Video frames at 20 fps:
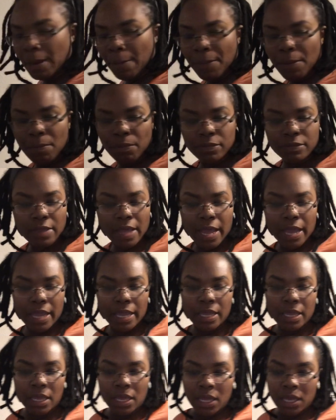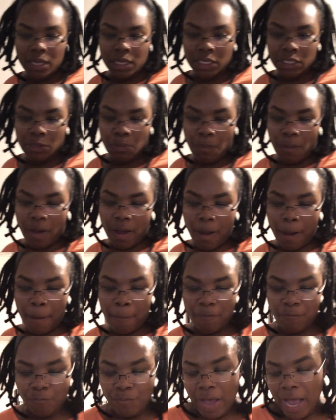The people's like,
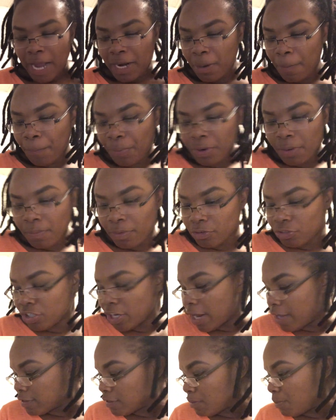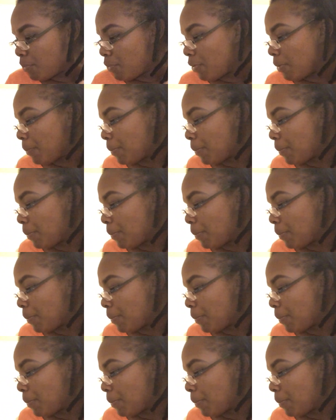find him, put him on child support,